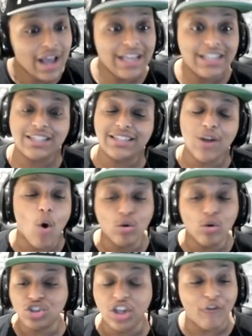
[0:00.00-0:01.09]
it's the whole
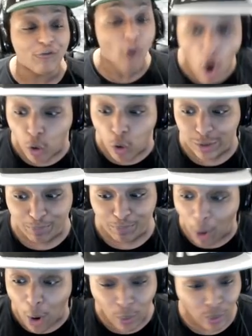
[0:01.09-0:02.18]
froze,
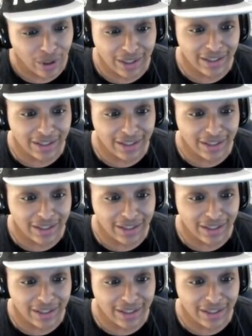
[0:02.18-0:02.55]
bro.